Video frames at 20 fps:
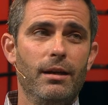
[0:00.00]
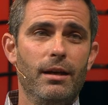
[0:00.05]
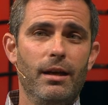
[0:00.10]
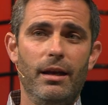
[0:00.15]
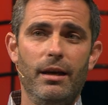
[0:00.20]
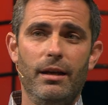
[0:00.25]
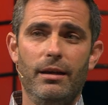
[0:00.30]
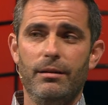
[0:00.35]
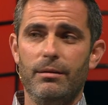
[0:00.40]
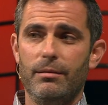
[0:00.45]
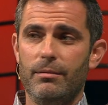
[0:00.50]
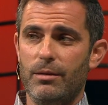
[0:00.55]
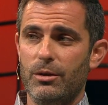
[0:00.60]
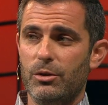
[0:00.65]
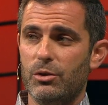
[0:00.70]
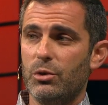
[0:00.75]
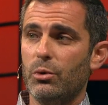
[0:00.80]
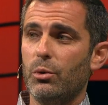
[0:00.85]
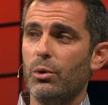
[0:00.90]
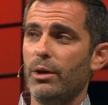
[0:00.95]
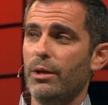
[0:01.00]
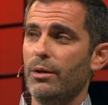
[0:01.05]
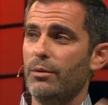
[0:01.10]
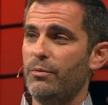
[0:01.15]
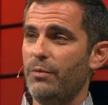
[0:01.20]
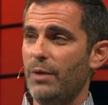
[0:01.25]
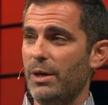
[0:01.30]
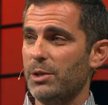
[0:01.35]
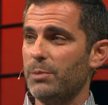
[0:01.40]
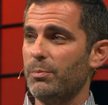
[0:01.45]
And the story
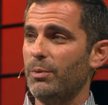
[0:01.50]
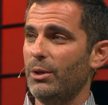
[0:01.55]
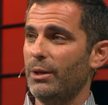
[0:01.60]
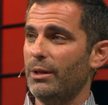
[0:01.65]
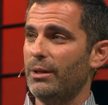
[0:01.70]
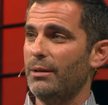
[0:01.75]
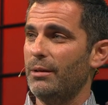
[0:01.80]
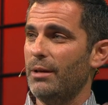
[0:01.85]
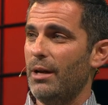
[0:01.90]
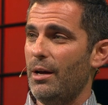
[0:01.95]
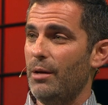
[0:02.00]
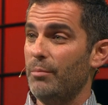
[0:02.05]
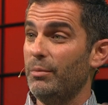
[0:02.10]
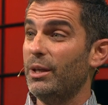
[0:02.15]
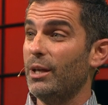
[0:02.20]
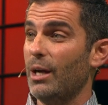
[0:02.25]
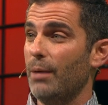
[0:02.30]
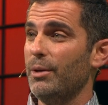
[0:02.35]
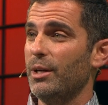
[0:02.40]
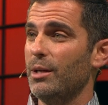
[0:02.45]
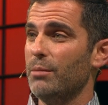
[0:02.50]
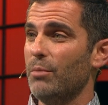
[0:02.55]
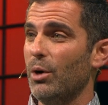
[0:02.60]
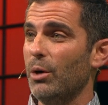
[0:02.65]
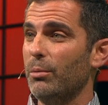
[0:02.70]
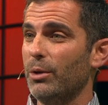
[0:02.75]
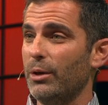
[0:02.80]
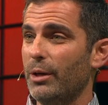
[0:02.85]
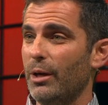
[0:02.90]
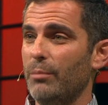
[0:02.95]
of Facebook becoming a
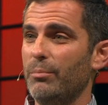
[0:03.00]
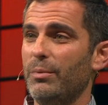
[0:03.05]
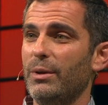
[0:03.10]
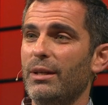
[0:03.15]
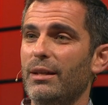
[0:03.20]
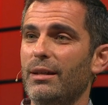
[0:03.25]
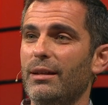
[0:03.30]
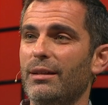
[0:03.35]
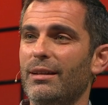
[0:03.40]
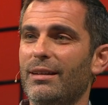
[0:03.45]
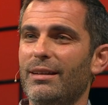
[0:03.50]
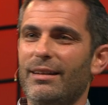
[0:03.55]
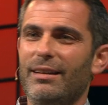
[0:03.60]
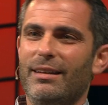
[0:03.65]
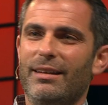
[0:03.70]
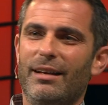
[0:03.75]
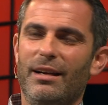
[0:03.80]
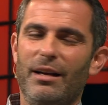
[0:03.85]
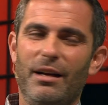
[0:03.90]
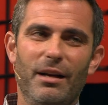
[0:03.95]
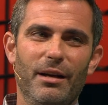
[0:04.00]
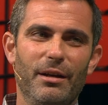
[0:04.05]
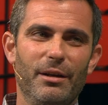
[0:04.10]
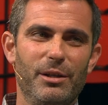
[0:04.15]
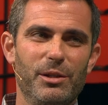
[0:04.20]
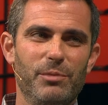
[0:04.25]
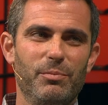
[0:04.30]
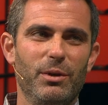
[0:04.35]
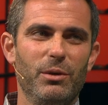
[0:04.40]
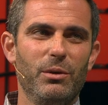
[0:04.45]
mobile company
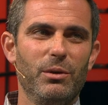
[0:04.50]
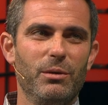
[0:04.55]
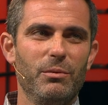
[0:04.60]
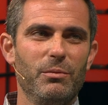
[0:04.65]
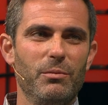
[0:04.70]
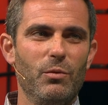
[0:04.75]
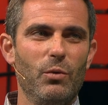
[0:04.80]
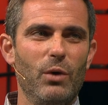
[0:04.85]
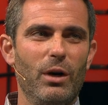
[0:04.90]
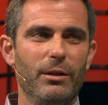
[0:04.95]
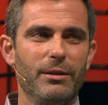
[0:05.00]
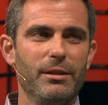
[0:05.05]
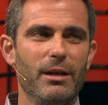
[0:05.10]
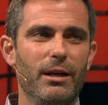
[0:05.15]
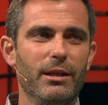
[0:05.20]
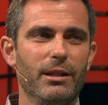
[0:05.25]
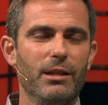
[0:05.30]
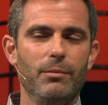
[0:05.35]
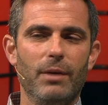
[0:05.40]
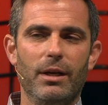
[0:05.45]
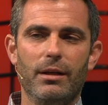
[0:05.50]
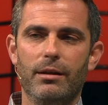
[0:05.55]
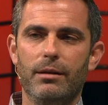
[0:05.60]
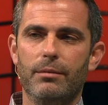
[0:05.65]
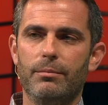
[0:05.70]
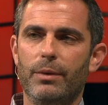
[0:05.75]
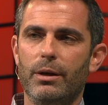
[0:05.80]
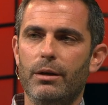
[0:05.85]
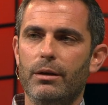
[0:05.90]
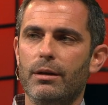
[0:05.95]
has been well
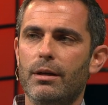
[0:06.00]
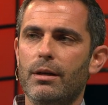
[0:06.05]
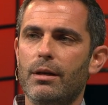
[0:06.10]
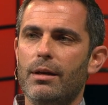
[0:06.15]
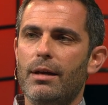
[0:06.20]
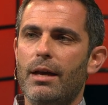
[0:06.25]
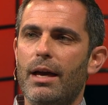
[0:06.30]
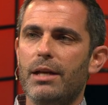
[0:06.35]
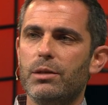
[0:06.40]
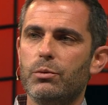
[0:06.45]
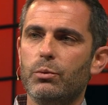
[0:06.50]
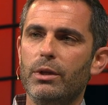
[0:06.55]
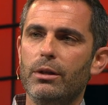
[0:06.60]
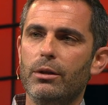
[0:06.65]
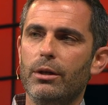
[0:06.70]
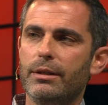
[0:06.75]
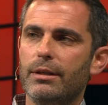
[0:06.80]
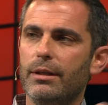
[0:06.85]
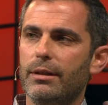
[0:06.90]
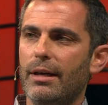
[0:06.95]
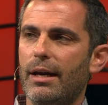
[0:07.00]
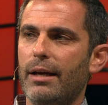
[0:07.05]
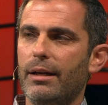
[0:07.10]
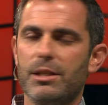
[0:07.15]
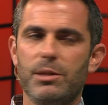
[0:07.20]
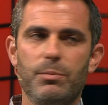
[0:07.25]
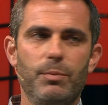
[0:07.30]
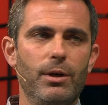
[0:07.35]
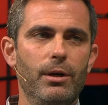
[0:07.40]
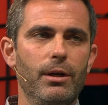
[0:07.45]
documented. But as we looked at that
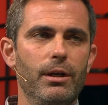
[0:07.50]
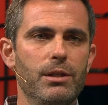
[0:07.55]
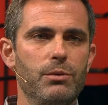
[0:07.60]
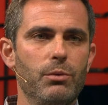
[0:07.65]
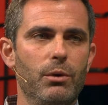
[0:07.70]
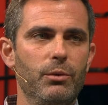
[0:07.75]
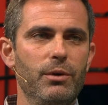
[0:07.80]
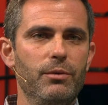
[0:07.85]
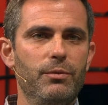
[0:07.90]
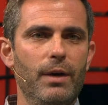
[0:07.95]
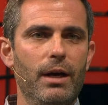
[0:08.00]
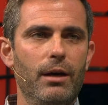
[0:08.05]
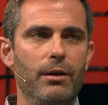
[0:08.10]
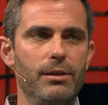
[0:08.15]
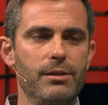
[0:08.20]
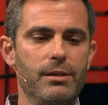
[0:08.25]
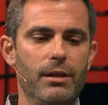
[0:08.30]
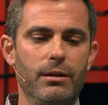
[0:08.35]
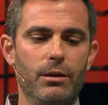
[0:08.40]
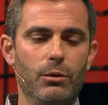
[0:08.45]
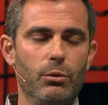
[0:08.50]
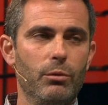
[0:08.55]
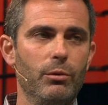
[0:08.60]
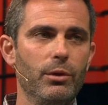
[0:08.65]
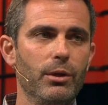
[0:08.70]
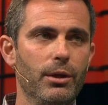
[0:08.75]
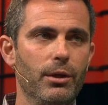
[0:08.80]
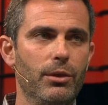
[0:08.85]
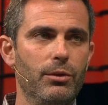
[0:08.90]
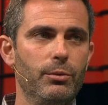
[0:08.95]
experience, what we found is that there were
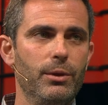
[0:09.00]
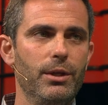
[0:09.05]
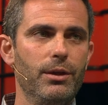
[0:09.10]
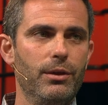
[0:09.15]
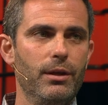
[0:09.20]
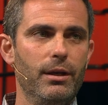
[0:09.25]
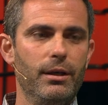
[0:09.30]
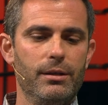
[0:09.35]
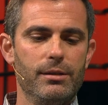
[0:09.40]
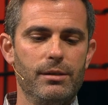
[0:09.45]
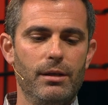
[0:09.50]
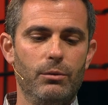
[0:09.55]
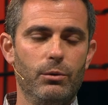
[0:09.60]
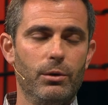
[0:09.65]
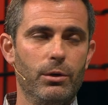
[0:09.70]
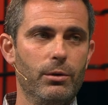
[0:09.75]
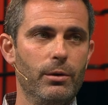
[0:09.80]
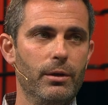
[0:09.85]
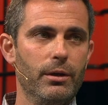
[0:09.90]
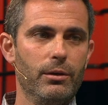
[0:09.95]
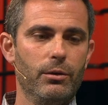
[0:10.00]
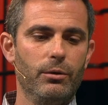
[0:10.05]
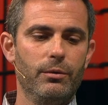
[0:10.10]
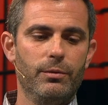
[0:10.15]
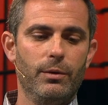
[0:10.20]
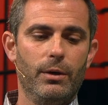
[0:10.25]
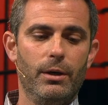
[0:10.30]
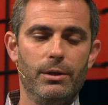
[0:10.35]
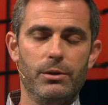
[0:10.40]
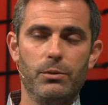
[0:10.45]
really three things that were critical
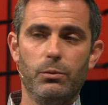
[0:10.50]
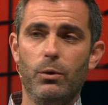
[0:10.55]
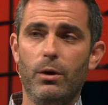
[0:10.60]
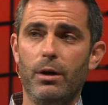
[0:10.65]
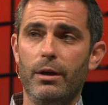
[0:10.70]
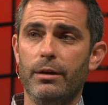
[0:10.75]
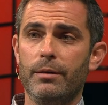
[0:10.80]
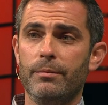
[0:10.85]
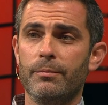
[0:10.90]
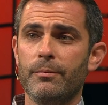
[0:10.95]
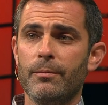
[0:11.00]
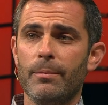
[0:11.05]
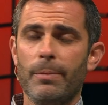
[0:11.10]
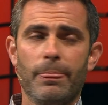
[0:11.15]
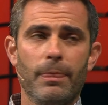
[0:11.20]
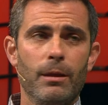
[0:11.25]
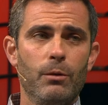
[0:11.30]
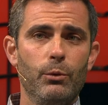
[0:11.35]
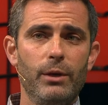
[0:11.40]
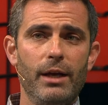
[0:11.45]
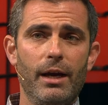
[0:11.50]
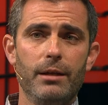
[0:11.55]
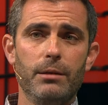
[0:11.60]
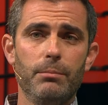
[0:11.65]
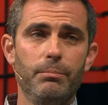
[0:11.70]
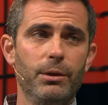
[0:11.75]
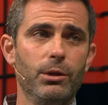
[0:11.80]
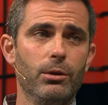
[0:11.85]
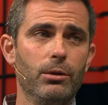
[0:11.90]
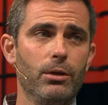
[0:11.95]
for us. One, we had to
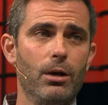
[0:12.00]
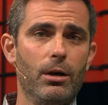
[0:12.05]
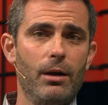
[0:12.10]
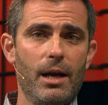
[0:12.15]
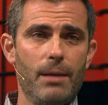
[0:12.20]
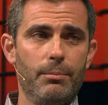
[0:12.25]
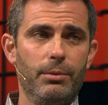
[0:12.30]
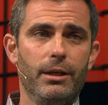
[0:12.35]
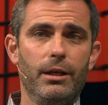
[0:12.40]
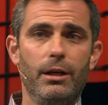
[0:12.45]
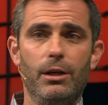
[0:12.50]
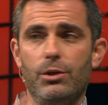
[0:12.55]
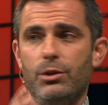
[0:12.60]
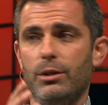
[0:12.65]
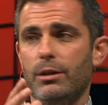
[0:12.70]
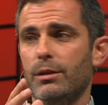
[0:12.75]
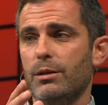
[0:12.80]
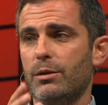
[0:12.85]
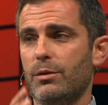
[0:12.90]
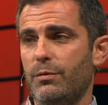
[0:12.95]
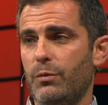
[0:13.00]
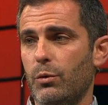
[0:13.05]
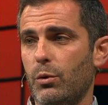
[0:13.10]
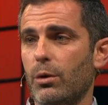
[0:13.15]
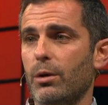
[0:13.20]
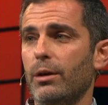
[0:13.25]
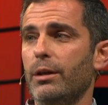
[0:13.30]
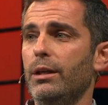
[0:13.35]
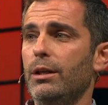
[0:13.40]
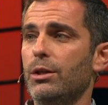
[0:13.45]
build our applications
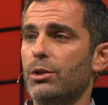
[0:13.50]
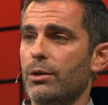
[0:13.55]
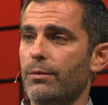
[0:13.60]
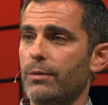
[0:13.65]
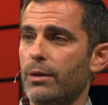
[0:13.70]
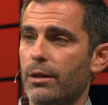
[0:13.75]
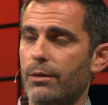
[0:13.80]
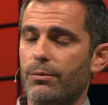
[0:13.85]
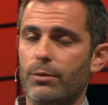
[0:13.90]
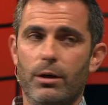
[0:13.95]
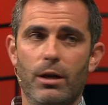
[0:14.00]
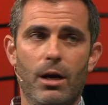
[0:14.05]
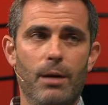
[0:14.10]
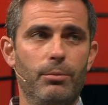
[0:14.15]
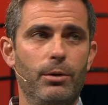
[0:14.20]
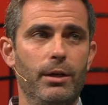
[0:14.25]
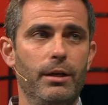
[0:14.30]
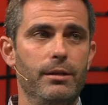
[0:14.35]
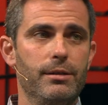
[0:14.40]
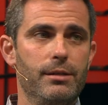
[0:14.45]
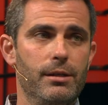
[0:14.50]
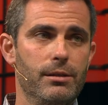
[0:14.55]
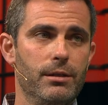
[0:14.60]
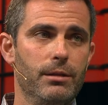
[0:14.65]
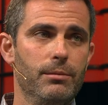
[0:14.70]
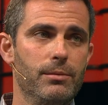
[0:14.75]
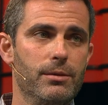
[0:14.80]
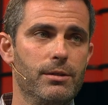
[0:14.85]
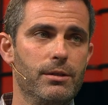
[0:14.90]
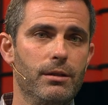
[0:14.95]
for each of the different operating
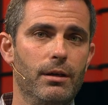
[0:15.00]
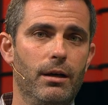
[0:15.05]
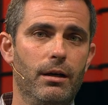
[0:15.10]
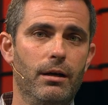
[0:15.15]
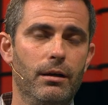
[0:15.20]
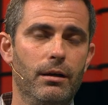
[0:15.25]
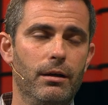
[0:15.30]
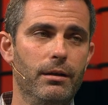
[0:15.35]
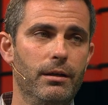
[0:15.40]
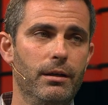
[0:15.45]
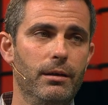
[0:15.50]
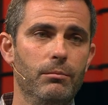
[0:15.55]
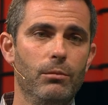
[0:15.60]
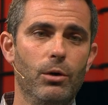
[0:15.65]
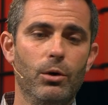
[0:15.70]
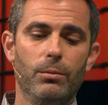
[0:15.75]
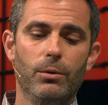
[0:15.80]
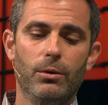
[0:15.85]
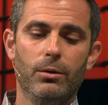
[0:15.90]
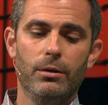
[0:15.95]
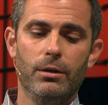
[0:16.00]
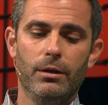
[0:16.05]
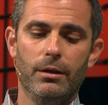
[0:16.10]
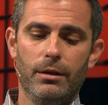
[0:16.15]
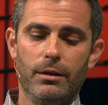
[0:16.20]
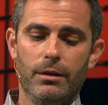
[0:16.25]
systems in mobile.